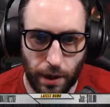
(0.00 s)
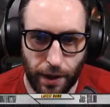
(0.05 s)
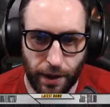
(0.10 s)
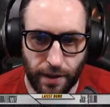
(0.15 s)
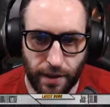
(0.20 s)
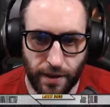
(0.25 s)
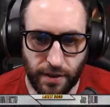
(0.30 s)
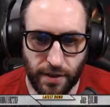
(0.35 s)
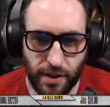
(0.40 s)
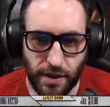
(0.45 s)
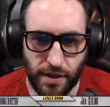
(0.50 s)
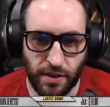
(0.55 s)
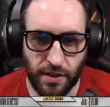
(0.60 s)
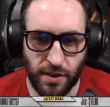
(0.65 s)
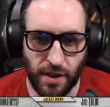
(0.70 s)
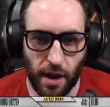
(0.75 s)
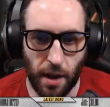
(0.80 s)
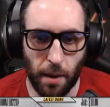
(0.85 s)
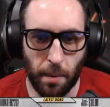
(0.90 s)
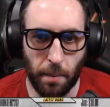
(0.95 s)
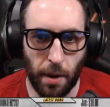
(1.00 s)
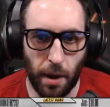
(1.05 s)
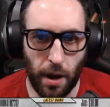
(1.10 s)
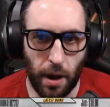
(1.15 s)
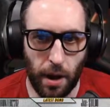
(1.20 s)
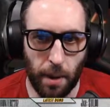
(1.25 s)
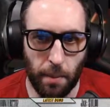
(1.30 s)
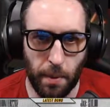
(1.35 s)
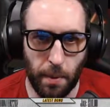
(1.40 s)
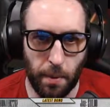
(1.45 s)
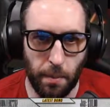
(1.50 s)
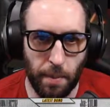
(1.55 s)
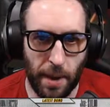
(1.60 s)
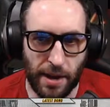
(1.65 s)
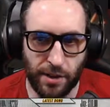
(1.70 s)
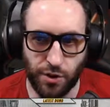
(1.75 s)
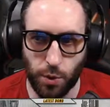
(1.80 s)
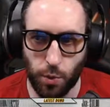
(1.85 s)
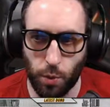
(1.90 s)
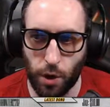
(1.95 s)
This is some
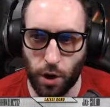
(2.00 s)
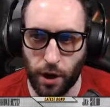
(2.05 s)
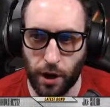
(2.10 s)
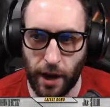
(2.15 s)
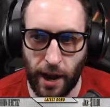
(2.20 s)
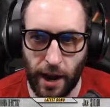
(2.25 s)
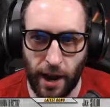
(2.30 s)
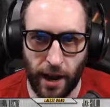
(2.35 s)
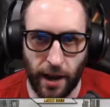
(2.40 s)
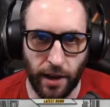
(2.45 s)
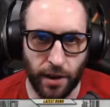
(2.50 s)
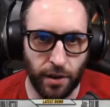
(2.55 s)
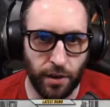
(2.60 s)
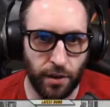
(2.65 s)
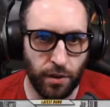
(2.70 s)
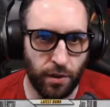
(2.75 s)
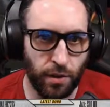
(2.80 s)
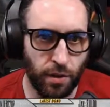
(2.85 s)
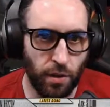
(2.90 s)
masterwork and